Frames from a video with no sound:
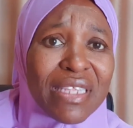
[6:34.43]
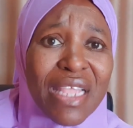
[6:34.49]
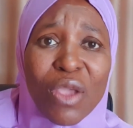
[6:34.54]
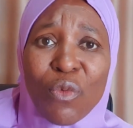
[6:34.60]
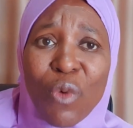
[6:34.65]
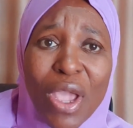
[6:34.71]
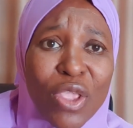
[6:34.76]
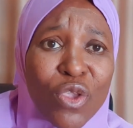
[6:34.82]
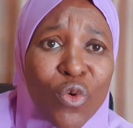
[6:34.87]
See,
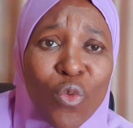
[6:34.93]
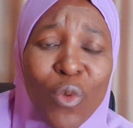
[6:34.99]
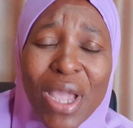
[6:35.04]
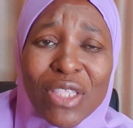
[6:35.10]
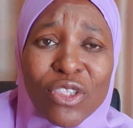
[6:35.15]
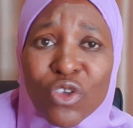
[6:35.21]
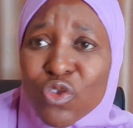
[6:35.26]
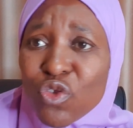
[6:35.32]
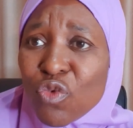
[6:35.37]
when you
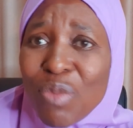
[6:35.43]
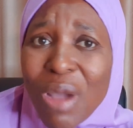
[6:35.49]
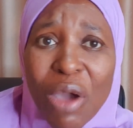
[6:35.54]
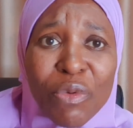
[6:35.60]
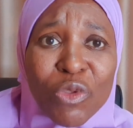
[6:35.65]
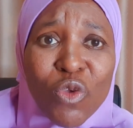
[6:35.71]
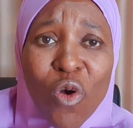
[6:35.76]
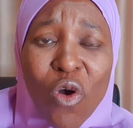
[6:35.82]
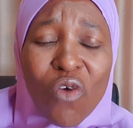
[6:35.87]
went to
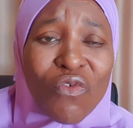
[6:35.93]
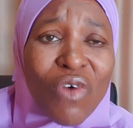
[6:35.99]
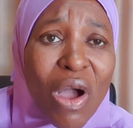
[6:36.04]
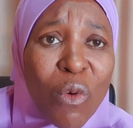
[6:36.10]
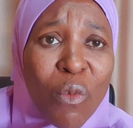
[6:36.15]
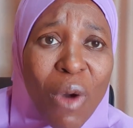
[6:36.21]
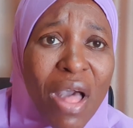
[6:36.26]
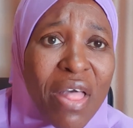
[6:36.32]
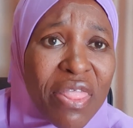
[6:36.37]
Dubai with
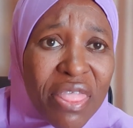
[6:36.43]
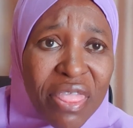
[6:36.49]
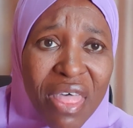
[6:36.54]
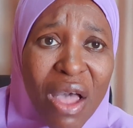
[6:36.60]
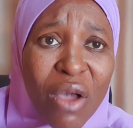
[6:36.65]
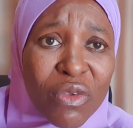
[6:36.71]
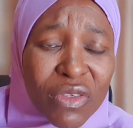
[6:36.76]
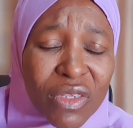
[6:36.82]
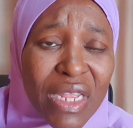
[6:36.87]
over
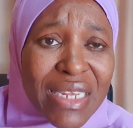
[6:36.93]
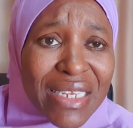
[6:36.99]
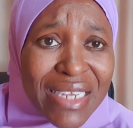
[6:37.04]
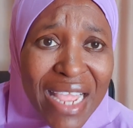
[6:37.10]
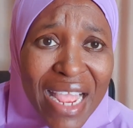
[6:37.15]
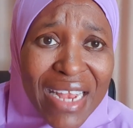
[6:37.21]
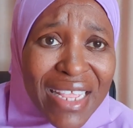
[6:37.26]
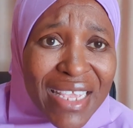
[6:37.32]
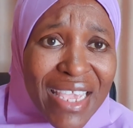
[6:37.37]
1,000
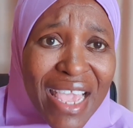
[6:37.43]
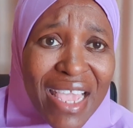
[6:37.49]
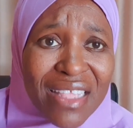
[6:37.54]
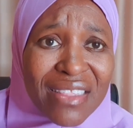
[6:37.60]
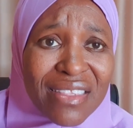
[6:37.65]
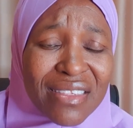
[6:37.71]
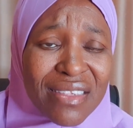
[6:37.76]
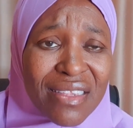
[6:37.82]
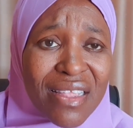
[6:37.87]

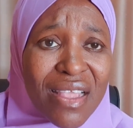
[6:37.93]
delegates,